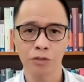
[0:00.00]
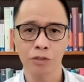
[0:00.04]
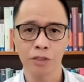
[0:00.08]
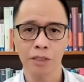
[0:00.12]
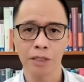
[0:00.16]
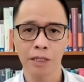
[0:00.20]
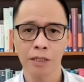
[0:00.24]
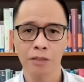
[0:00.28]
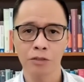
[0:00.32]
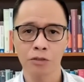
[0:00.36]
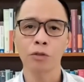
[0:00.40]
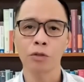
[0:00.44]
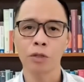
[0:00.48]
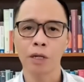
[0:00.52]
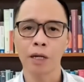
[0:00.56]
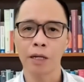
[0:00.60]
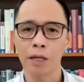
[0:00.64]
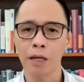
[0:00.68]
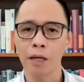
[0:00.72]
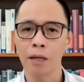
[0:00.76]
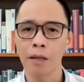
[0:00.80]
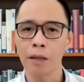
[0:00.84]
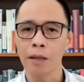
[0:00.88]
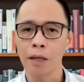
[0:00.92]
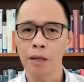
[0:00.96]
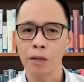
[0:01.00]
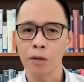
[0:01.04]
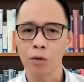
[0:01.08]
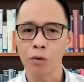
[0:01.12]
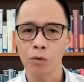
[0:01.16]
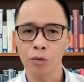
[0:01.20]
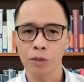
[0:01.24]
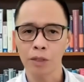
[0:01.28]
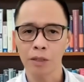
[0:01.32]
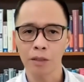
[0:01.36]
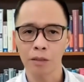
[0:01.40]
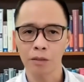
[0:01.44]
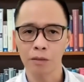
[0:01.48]
against China,
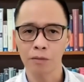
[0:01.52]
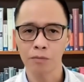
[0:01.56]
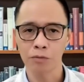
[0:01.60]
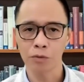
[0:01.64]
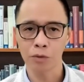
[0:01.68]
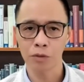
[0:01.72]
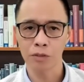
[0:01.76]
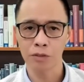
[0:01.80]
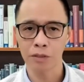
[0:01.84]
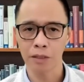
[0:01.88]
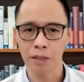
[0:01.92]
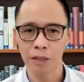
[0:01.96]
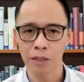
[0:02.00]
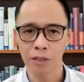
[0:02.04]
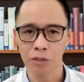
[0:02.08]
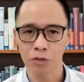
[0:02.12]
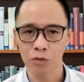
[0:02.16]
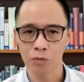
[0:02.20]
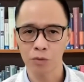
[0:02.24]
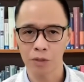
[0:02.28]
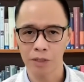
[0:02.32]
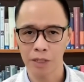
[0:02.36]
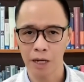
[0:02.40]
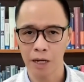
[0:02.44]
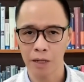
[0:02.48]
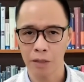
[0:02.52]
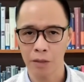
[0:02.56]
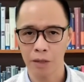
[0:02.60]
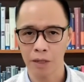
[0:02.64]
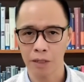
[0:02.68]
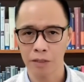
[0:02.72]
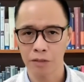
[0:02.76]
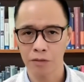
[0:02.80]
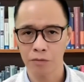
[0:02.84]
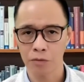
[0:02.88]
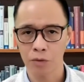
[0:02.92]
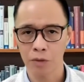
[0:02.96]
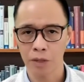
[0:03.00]
including, first, issuing
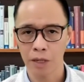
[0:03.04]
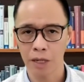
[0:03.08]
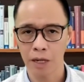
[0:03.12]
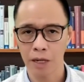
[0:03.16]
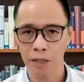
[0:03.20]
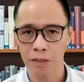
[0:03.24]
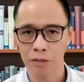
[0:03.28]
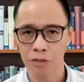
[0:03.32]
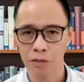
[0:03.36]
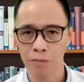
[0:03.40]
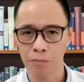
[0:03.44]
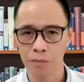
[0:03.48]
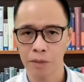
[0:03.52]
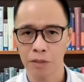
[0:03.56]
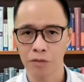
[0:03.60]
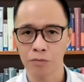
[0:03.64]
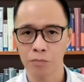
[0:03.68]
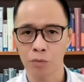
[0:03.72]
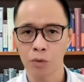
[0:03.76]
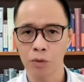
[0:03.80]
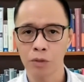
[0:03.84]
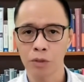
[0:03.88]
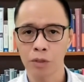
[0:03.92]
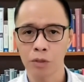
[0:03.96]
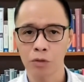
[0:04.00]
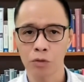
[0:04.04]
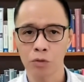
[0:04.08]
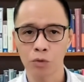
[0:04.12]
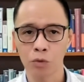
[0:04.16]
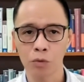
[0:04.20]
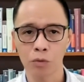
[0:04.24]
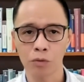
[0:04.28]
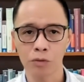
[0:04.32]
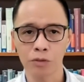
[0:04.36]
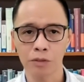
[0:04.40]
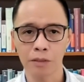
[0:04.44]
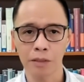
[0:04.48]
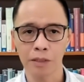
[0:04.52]
guidelines for AI chip export
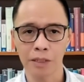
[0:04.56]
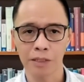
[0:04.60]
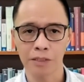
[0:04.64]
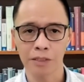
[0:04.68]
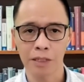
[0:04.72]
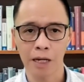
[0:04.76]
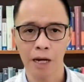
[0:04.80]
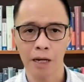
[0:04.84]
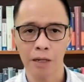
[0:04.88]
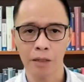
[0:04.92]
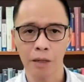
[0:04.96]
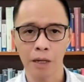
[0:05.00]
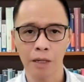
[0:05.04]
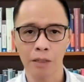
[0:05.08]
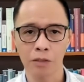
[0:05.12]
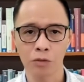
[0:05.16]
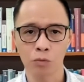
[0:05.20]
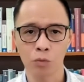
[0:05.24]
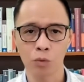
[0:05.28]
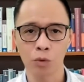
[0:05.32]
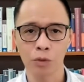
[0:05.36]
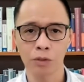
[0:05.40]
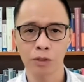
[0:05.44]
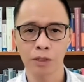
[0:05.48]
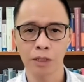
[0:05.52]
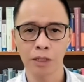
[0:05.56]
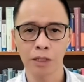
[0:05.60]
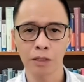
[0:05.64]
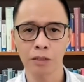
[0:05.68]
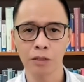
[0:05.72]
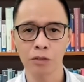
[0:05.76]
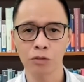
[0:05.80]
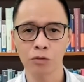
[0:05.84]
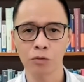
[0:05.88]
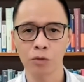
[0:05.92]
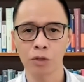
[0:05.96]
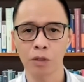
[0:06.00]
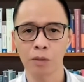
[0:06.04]
controls. These guidelines warn the
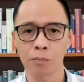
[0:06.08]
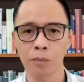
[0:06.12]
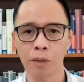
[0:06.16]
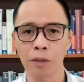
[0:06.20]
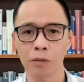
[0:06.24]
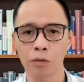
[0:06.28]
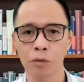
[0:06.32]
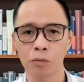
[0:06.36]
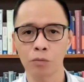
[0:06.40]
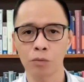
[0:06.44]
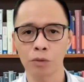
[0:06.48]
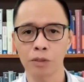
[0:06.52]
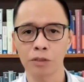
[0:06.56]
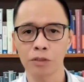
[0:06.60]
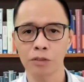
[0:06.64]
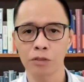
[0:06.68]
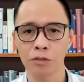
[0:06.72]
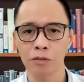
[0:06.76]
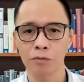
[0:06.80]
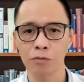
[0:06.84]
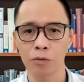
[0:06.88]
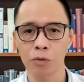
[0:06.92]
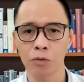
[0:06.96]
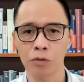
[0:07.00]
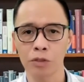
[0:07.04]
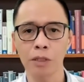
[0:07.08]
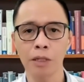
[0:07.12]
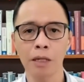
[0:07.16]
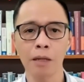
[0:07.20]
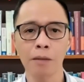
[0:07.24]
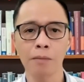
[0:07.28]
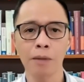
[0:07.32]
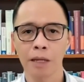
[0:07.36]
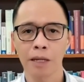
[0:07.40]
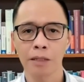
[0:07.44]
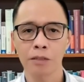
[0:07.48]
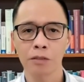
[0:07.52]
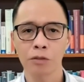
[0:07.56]
industry about the risks of using
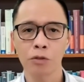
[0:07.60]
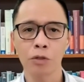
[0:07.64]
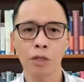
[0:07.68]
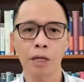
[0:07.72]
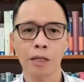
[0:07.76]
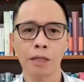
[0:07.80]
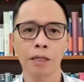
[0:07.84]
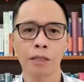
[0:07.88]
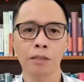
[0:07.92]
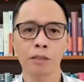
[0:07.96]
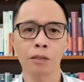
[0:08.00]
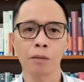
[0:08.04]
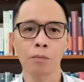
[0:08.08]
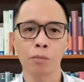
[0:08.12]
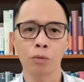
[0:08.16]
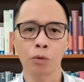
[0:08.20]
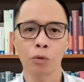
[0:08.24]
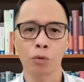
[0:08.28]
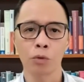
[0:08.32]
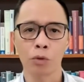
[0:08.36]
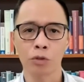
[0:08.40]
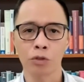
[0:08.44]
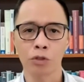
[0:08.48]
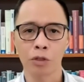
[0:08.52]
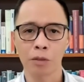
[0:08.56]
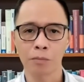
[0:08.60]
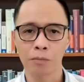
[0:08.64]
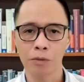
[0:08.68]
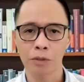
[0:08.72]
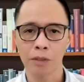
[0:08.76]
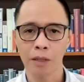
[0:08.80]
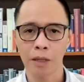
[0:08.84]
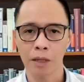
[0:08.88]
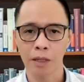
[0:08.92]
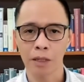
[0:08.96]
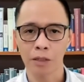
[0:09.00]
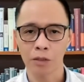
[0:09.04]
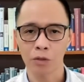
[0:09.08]
advanced Chinese computer chips,
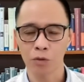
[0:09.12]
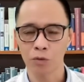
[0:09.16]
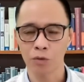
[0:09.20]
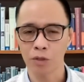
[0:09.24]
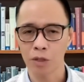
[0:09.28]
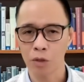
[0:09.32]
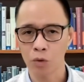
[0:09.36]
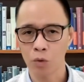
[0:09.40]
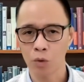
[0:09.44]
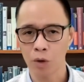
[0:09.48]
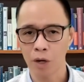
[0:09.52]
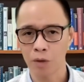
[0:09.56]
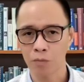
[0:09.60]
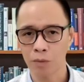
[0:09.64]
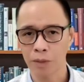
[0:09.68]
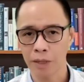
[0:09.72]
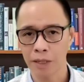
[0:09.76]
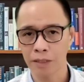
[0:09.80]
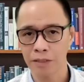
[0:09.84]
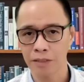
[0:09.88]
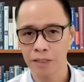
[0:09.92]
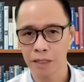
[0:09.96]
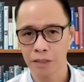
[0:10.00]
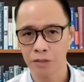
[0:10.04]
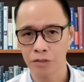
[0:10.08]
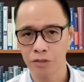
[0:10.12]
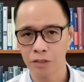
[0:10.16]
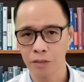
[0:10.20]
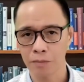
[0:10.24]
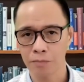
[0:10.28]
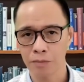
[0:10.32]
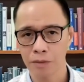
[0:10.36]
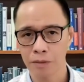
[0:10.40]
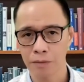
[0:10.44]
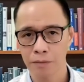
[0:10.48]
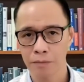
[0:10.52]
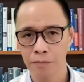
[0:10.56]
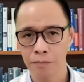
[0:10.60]
including Huawei Ascend
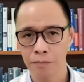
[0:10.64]
chips.